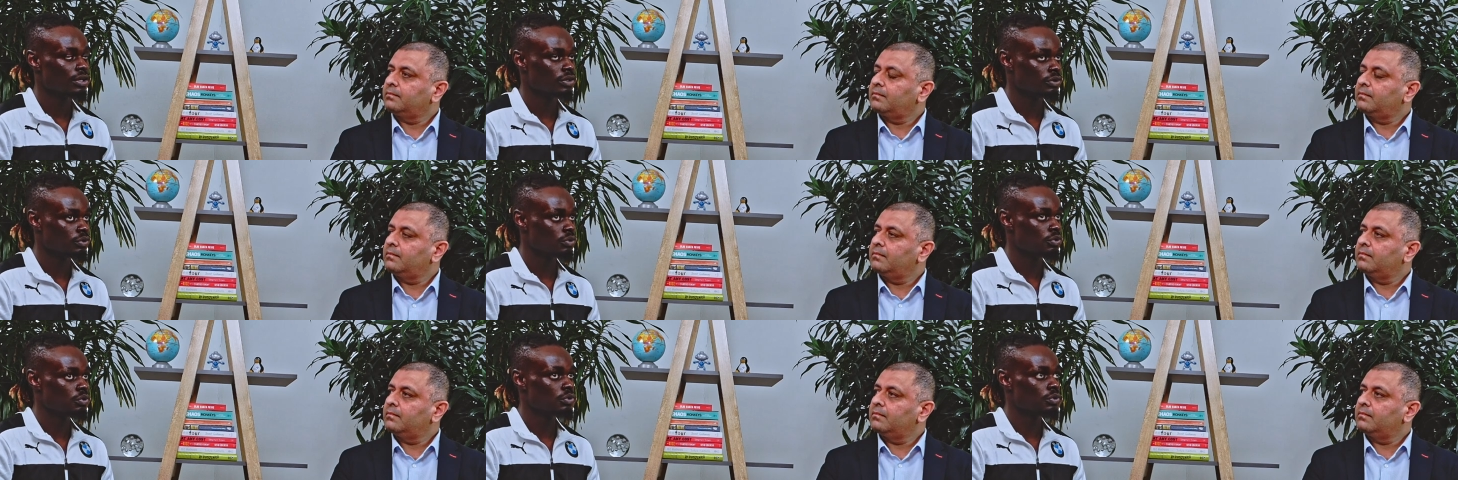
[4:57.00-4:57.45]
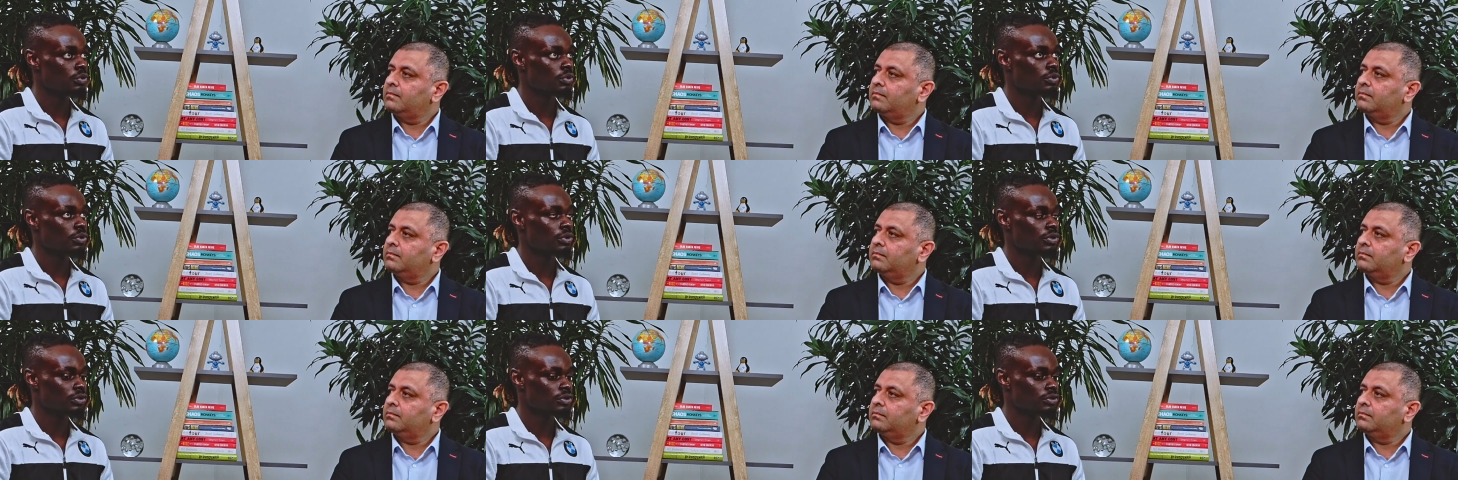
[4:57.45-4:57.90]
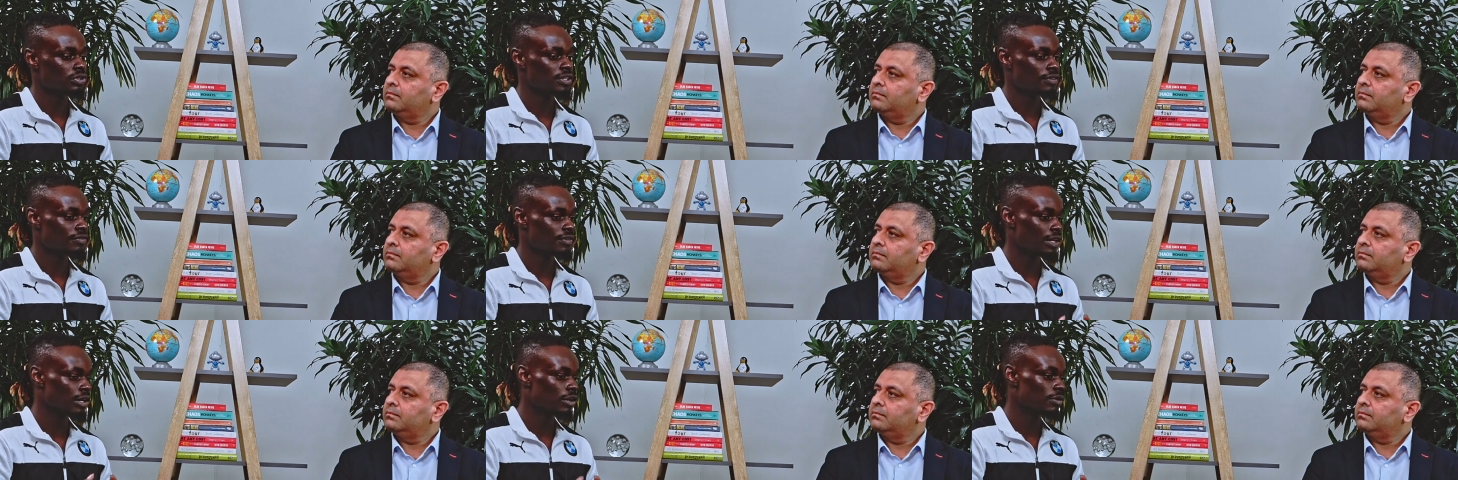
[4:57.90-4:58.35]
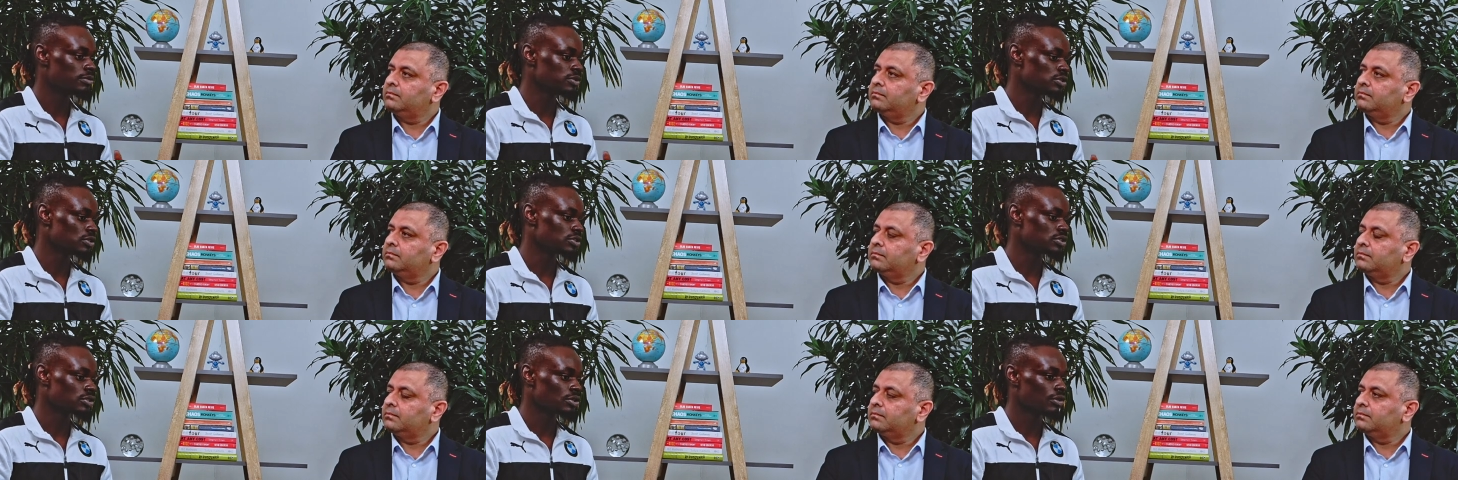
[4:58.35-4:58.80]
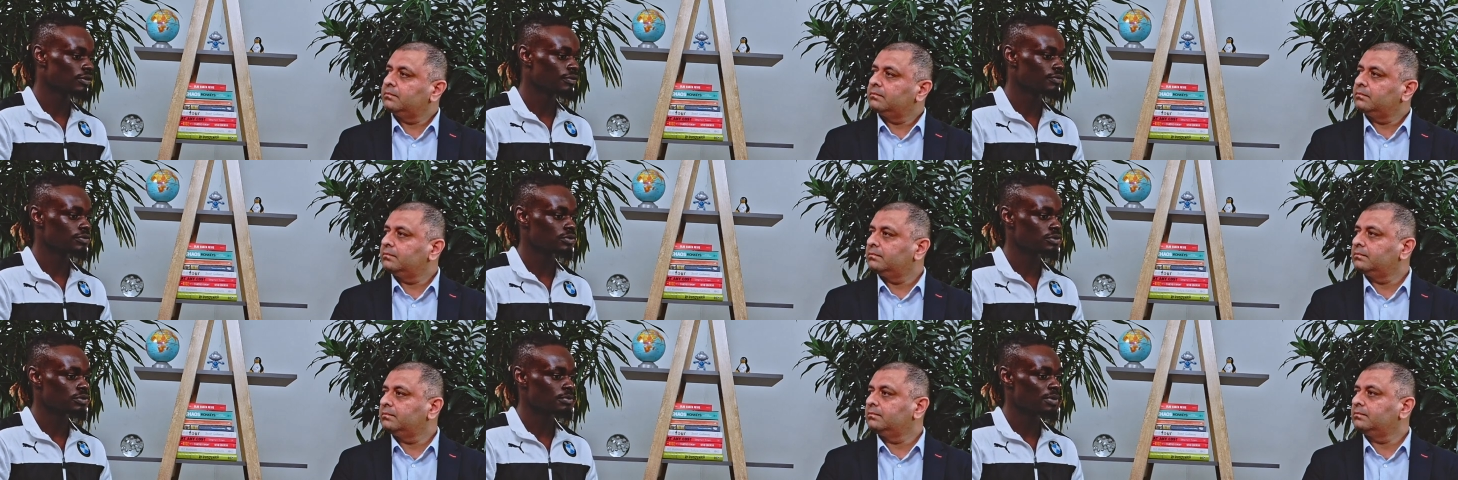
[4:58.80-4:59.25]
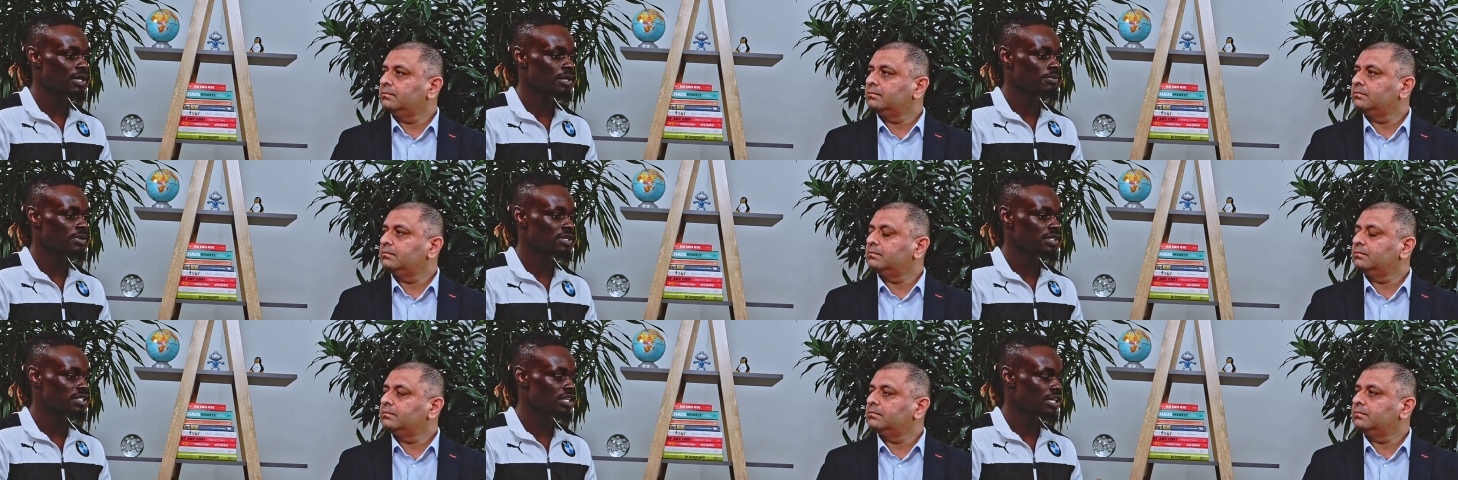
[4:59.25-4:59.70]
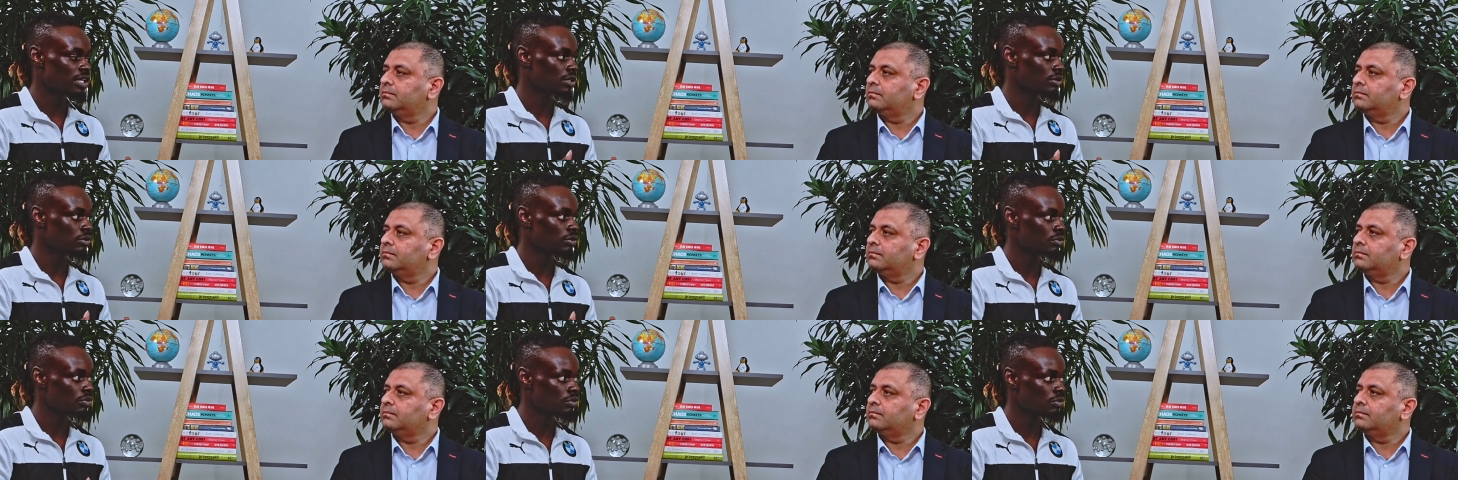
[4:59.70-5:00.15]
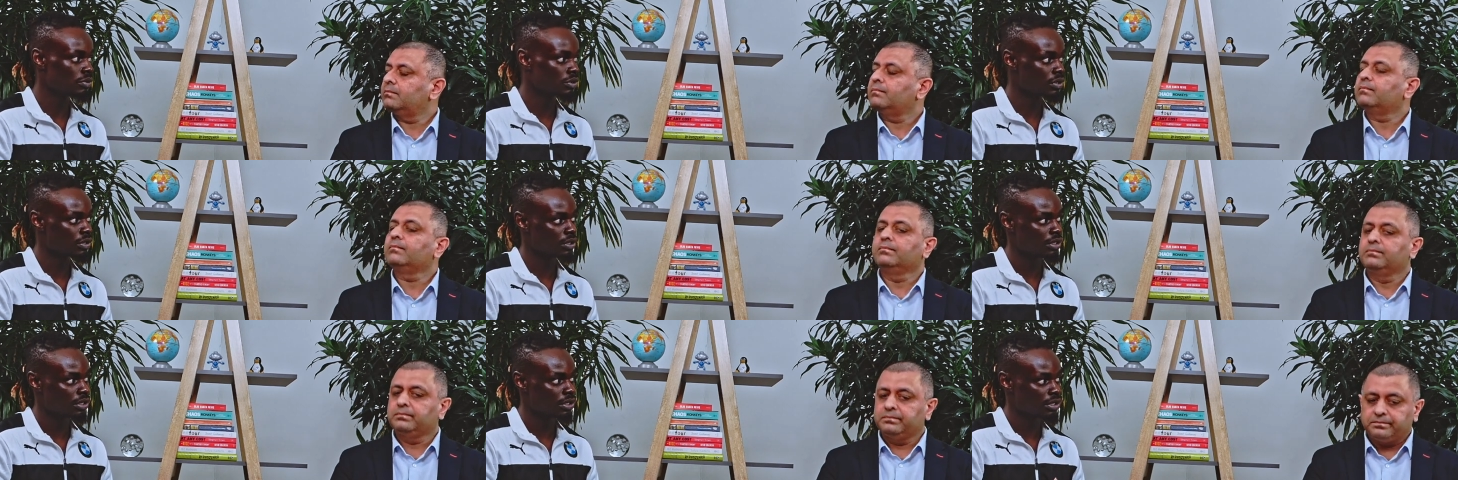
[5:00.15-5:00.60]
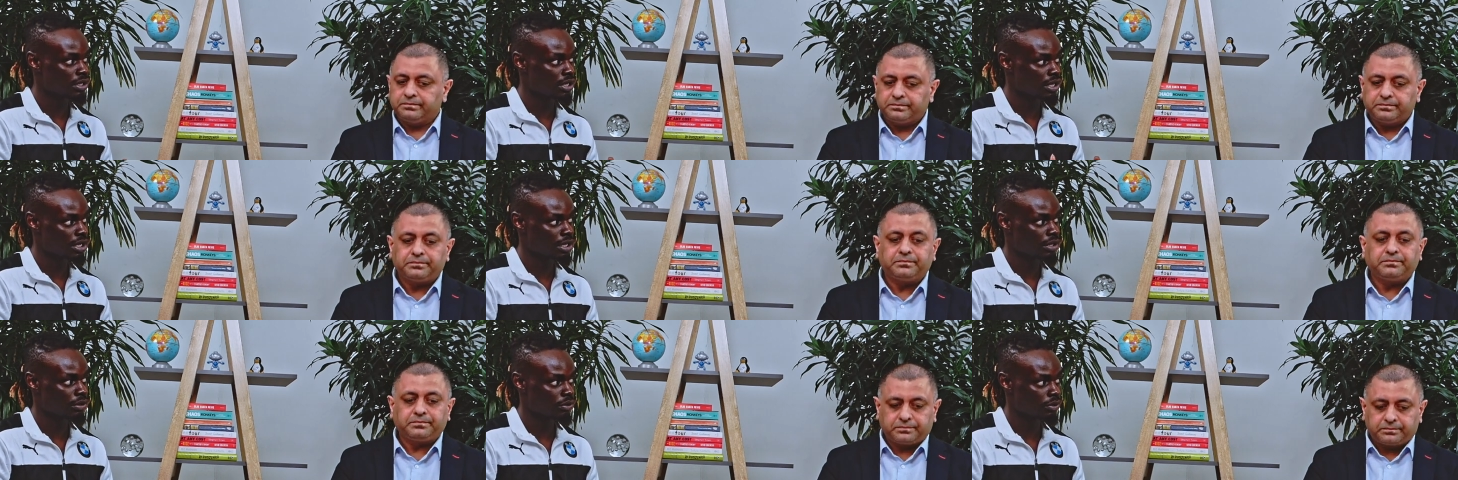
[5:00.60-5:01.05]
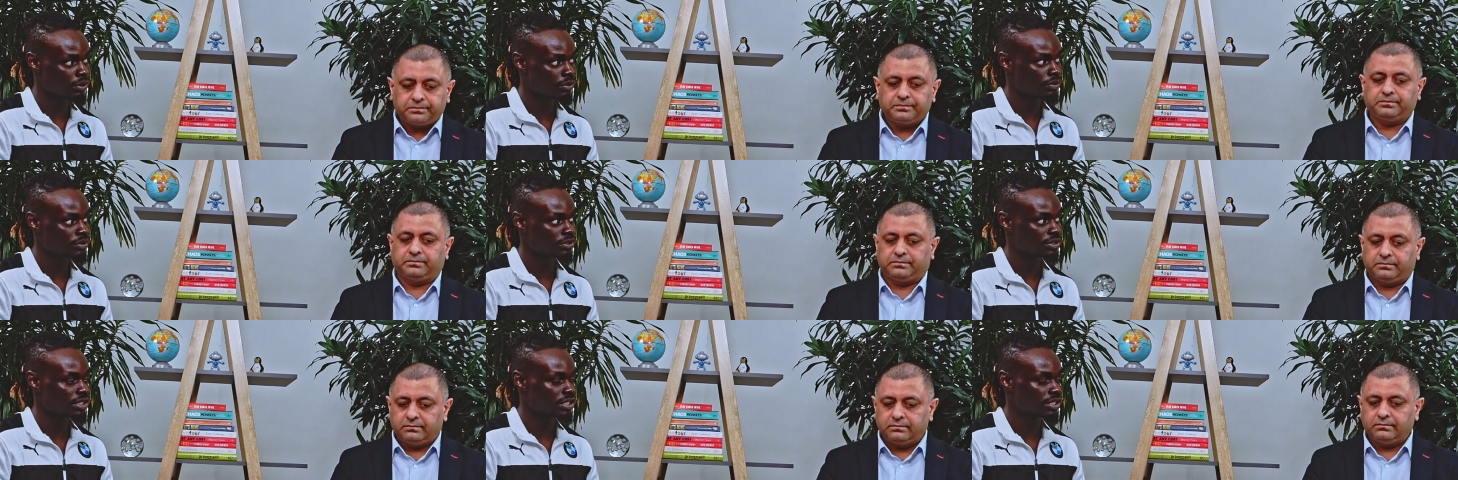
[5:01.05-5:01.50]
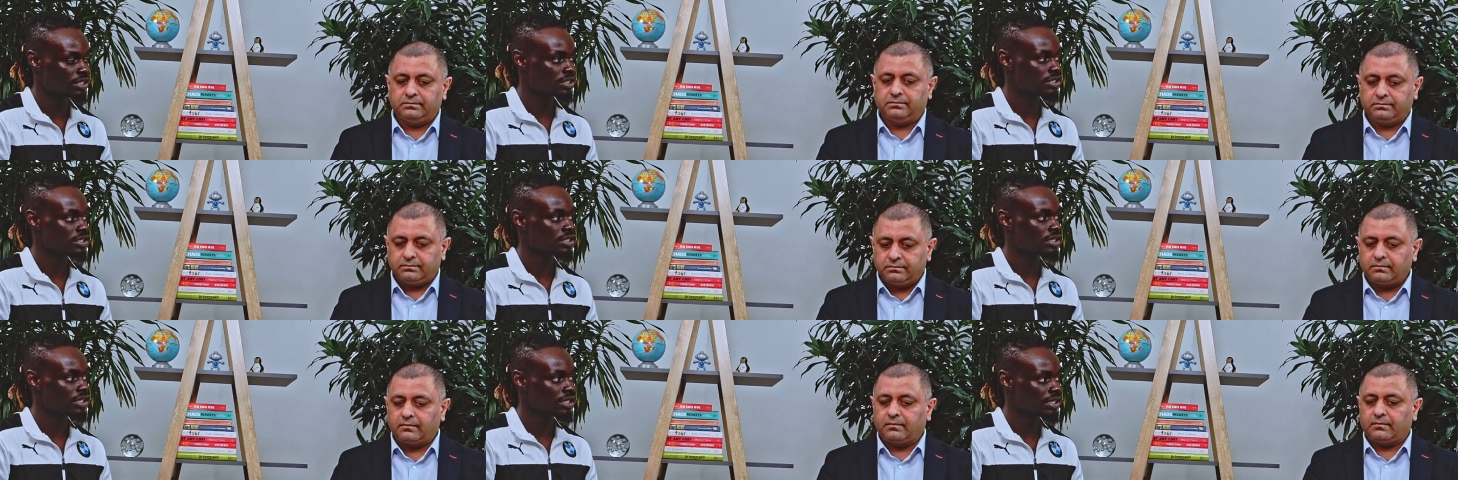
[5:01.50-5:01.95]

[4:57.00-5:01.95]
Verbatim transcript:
Speaker 1: you developed yourself to maybe take new roles and